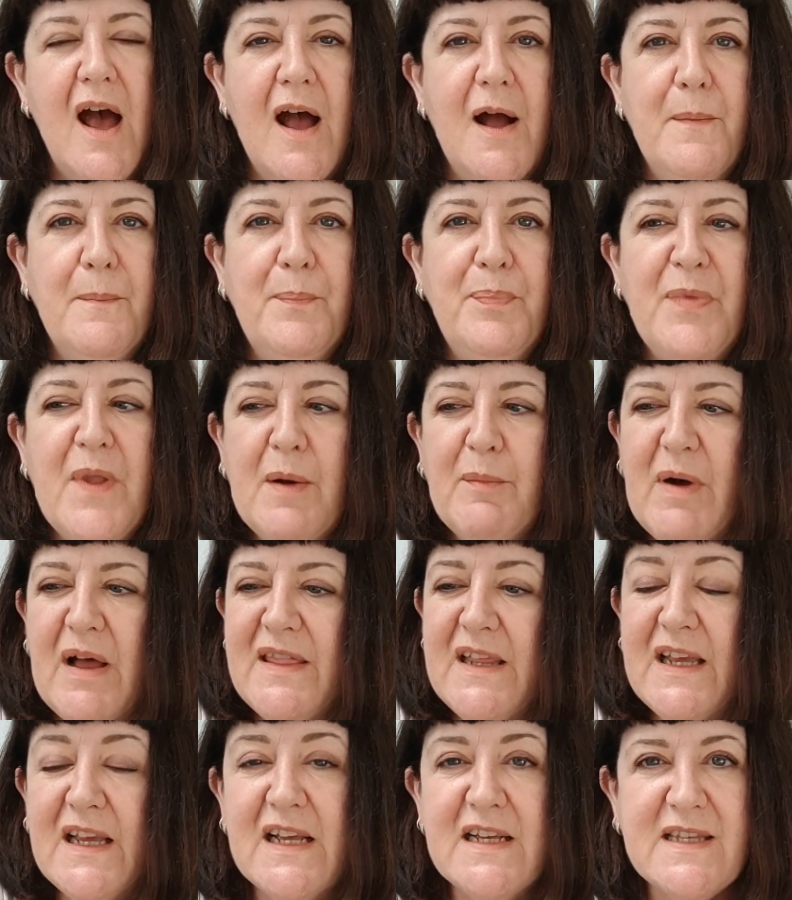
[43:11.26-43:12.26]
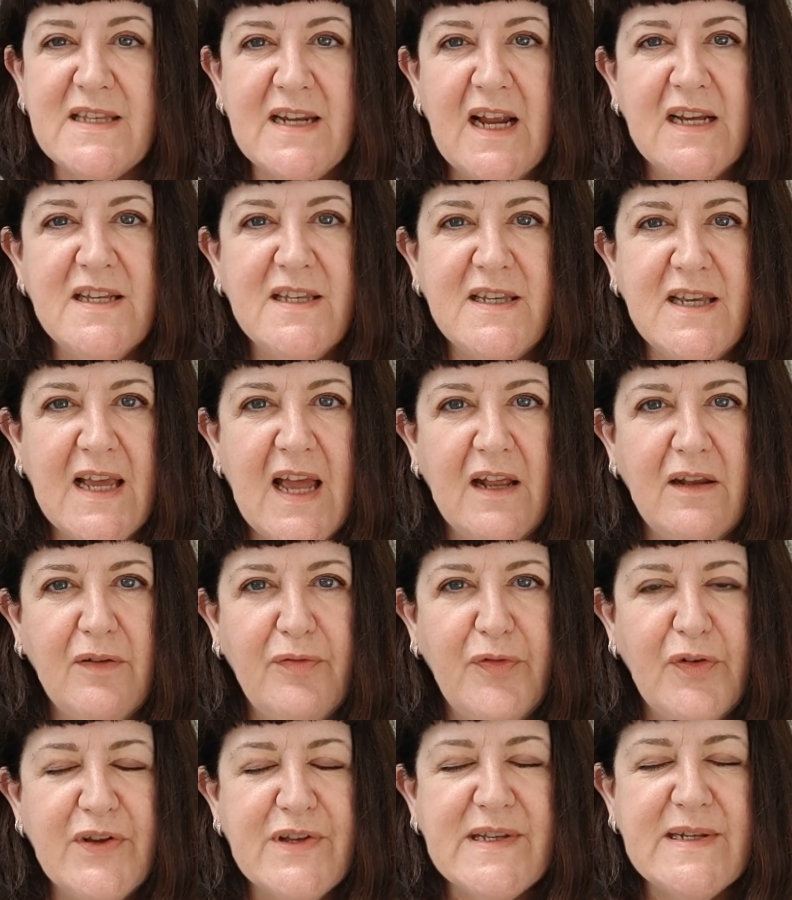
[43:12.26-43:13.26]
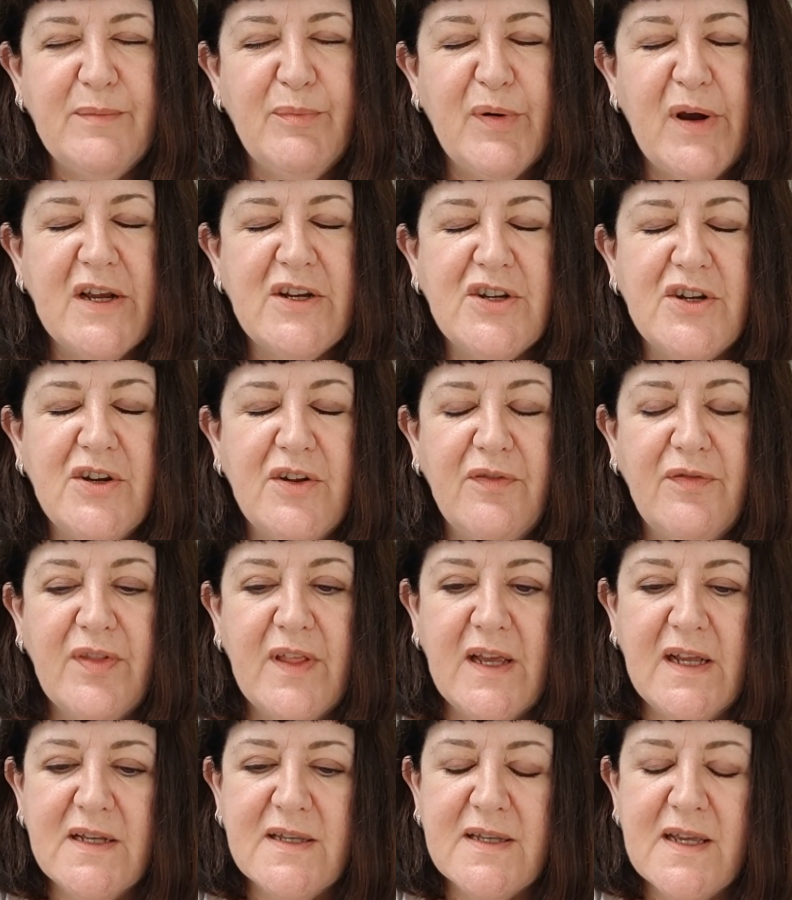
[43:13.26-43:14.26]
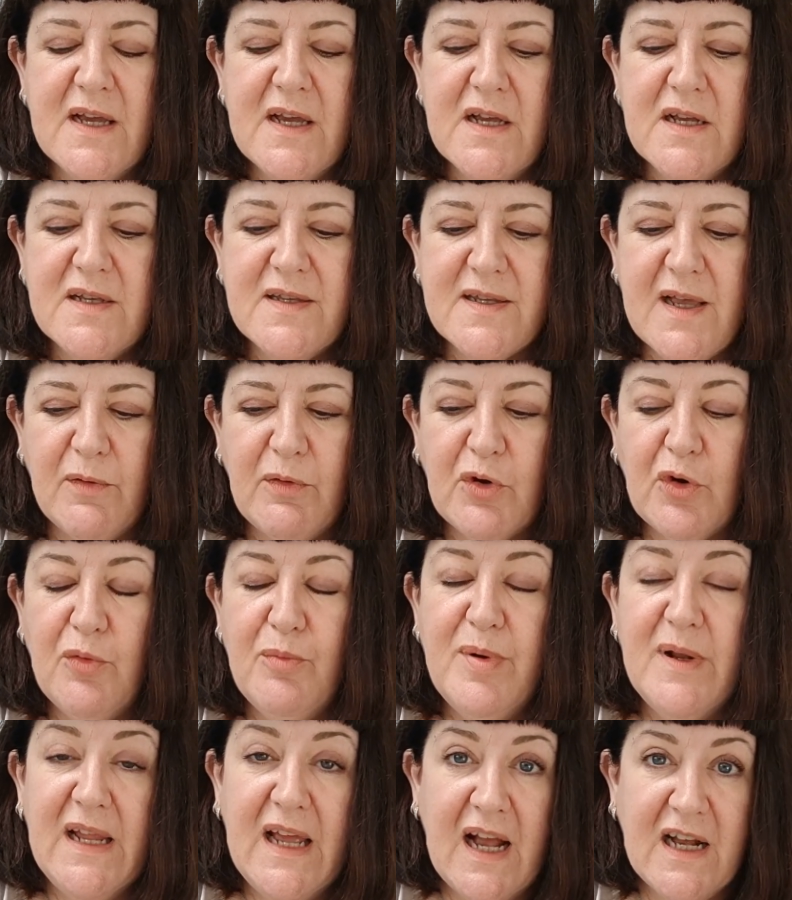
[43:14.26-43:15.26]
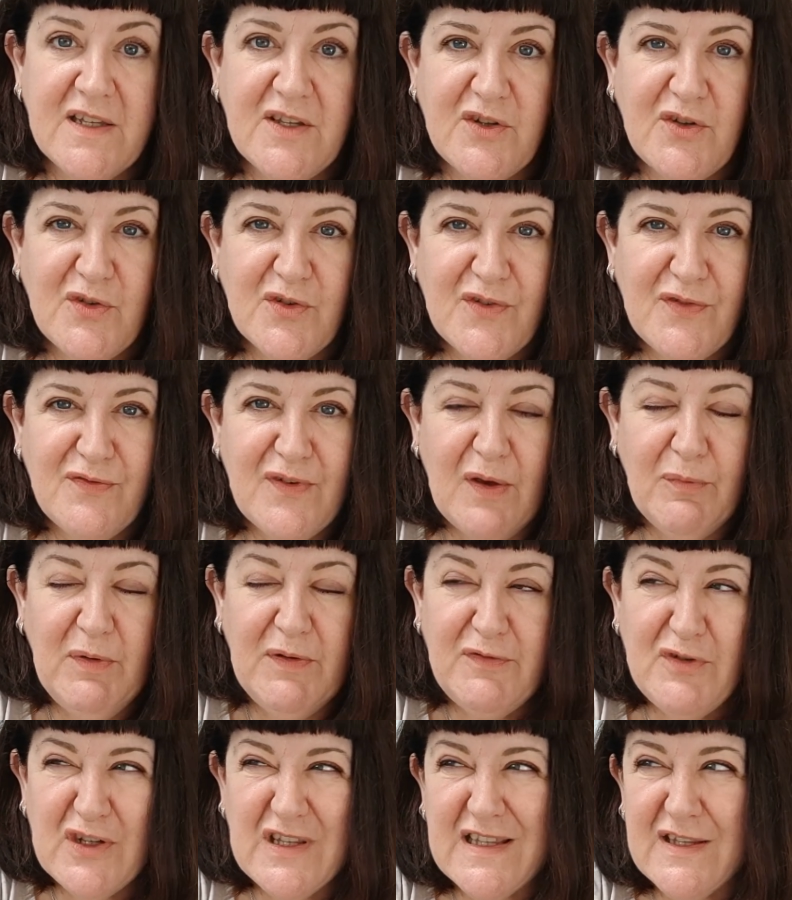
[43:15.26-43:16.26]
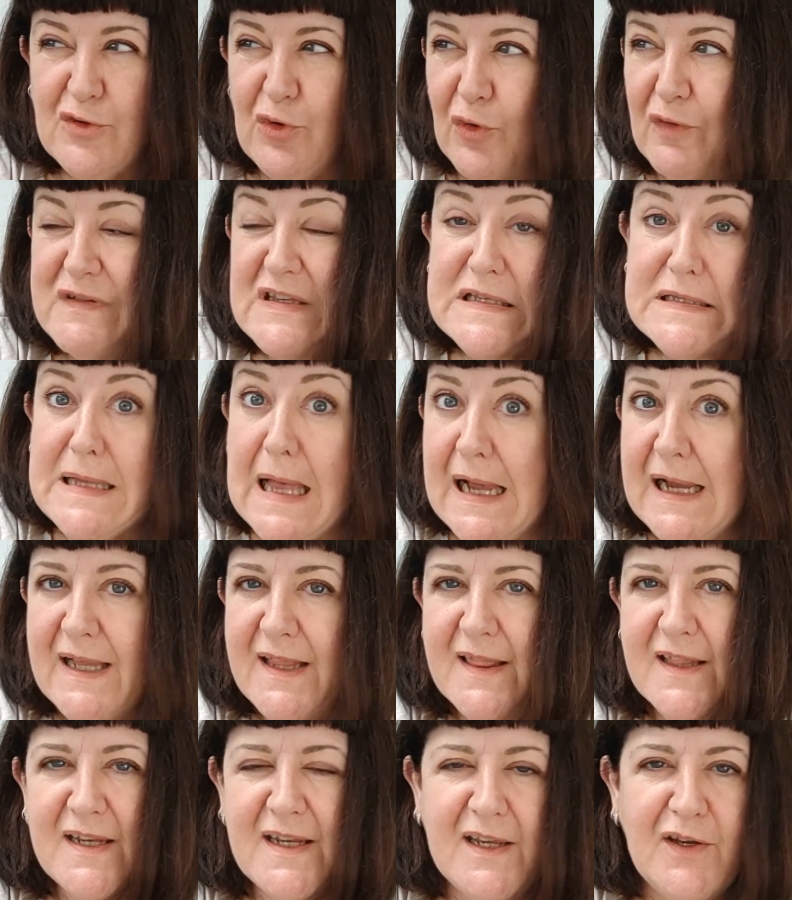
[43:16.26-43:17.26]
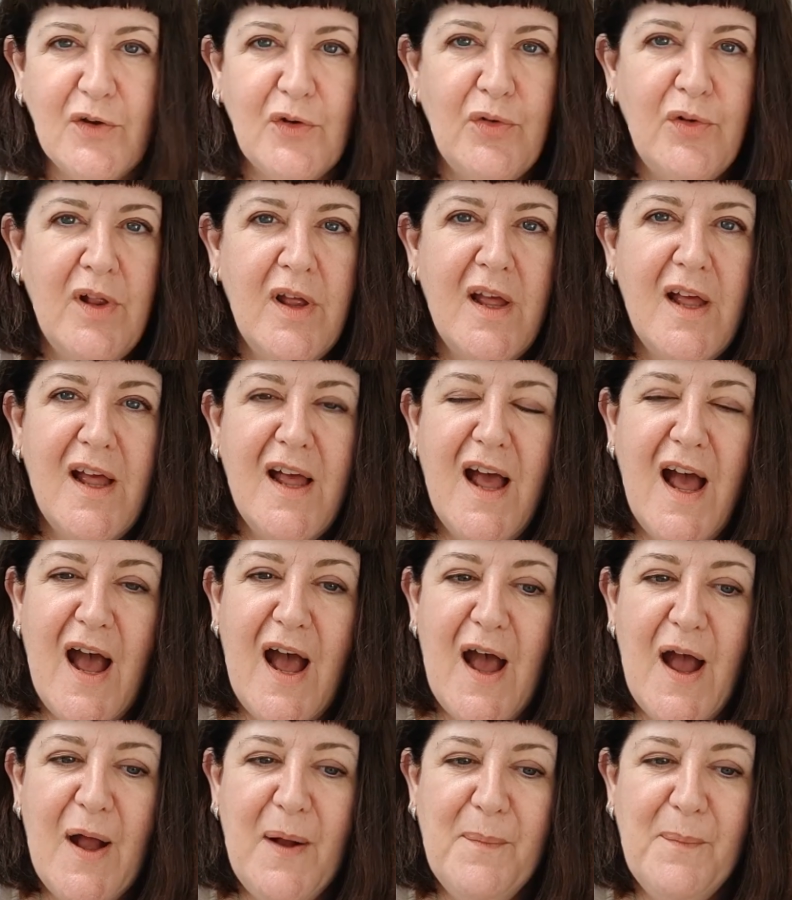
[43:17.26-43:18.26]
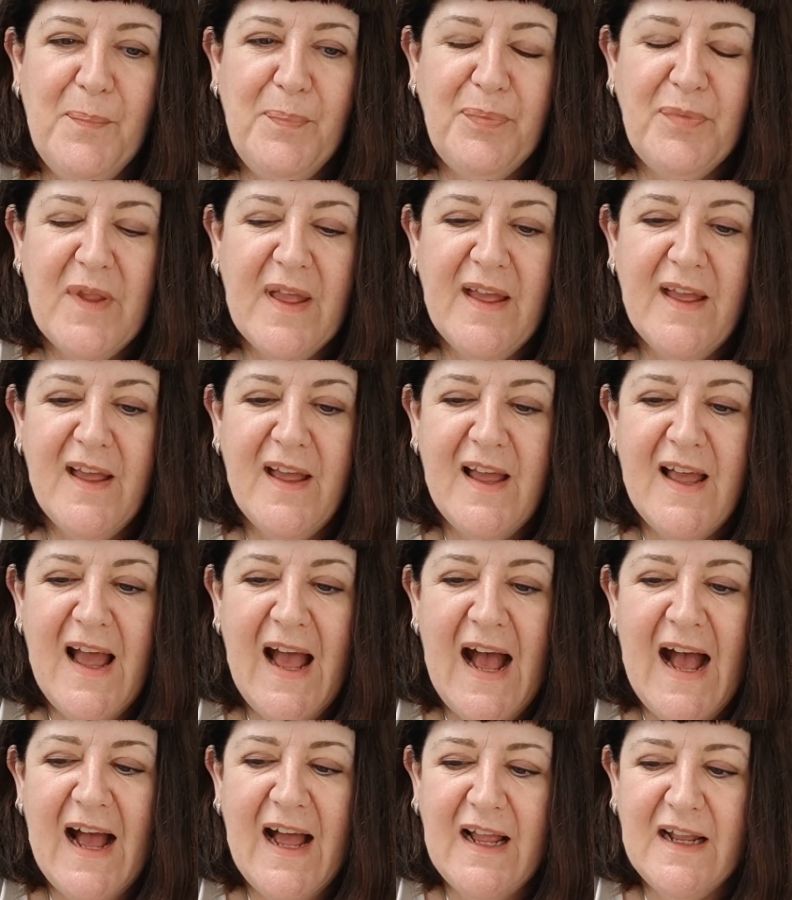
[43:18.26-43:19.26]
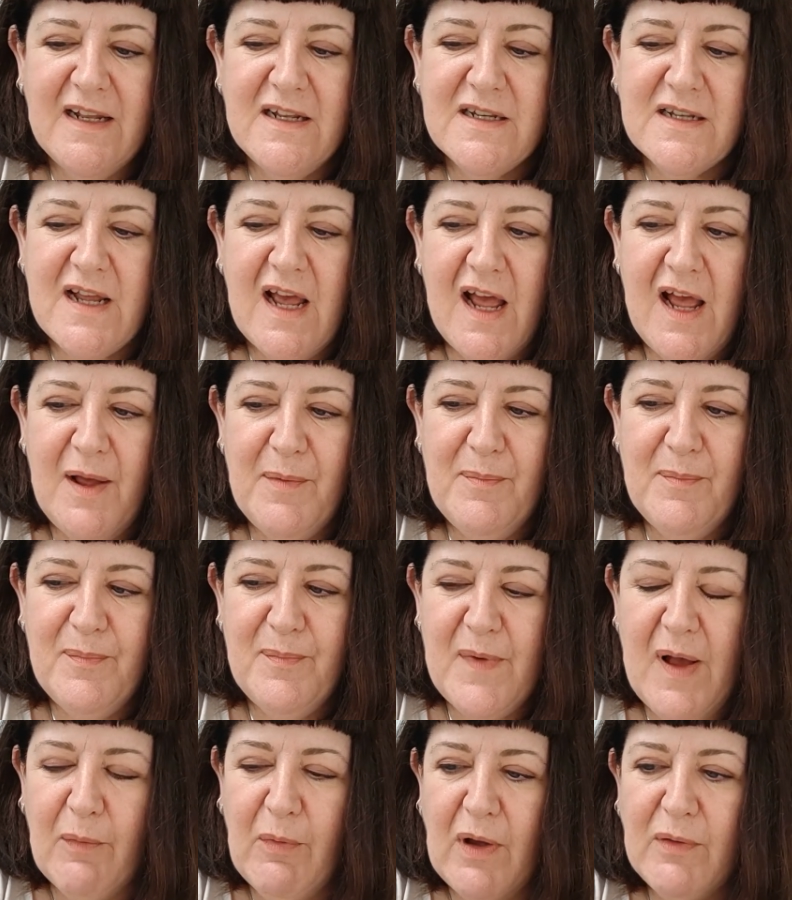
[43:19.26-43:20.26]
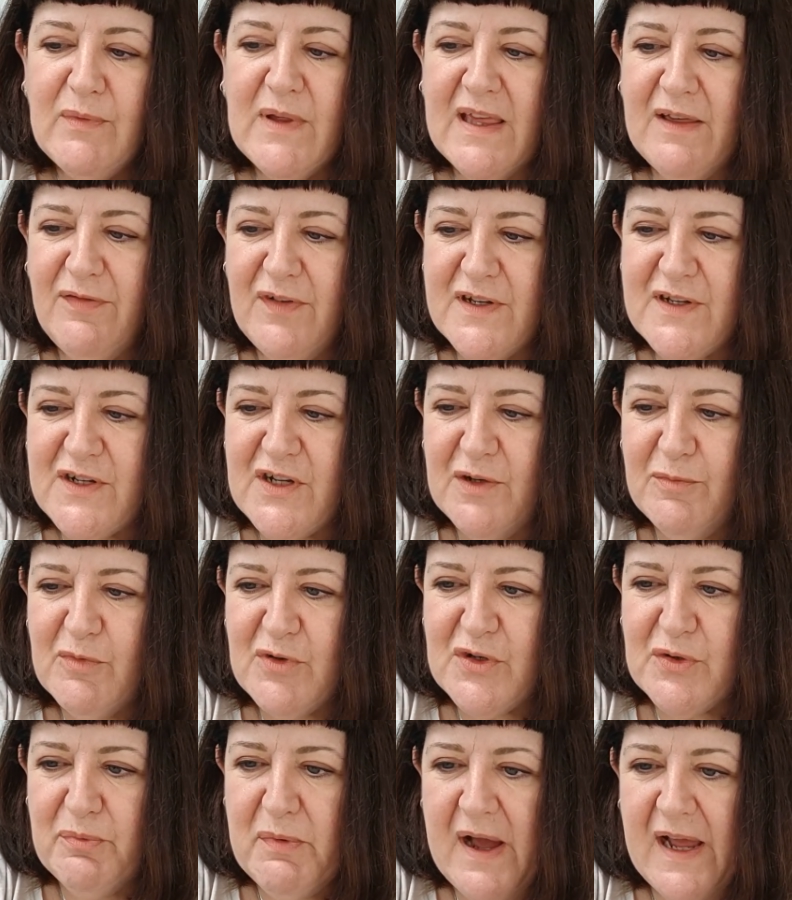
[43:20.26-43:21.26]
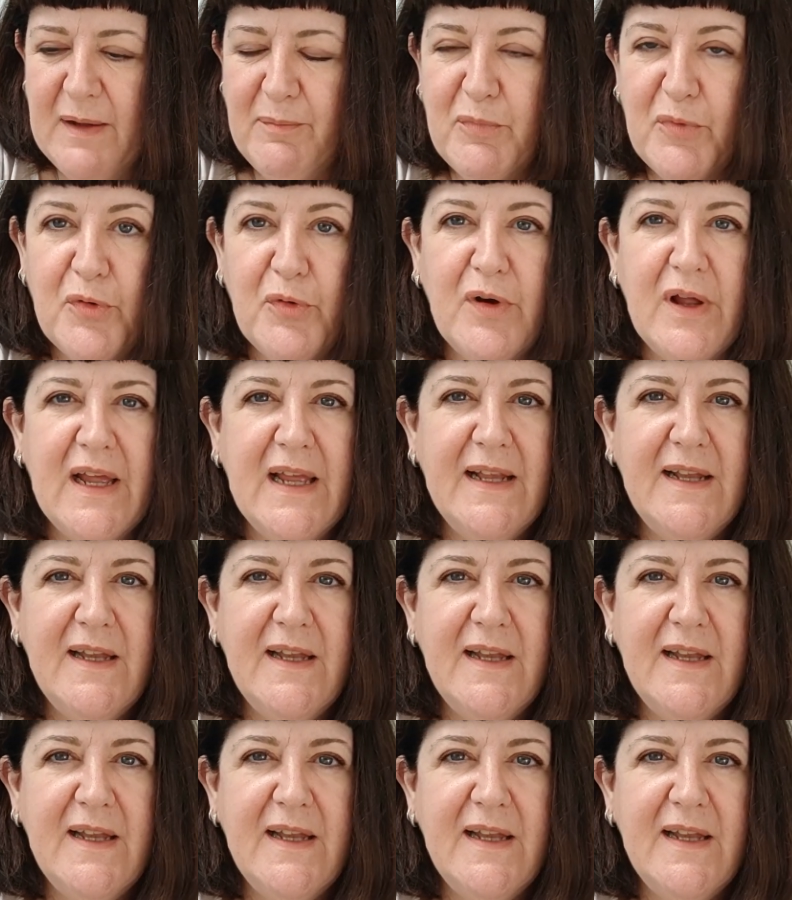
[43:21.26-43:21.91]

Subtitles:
But I think it's nice you get the first impression of things. So a company has just, we've just sort of signed the deal. I won't give you too much away, but